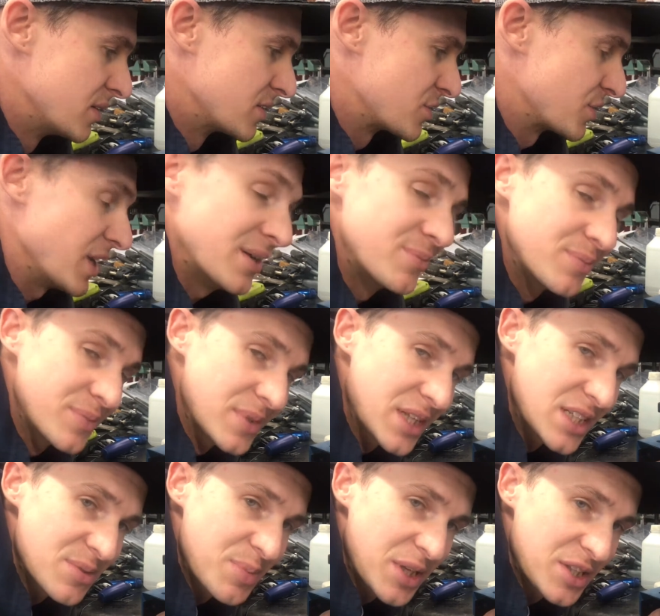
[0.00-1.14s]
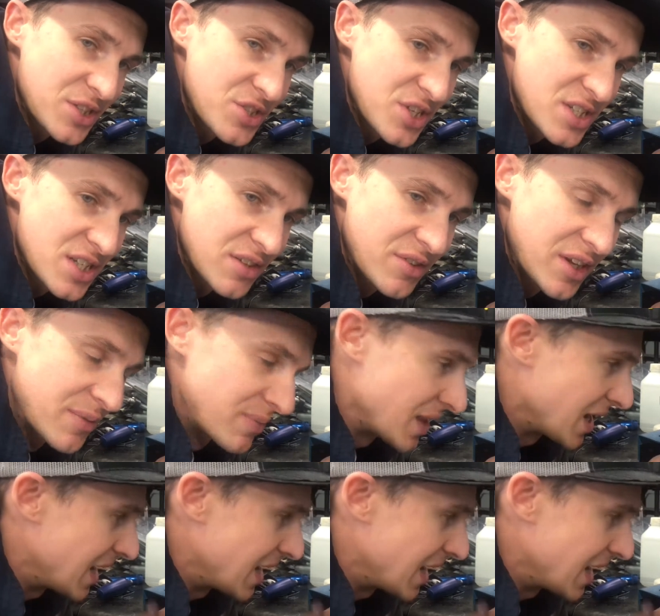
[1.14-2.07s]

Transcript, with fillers: So yeah, that's about the gist of it.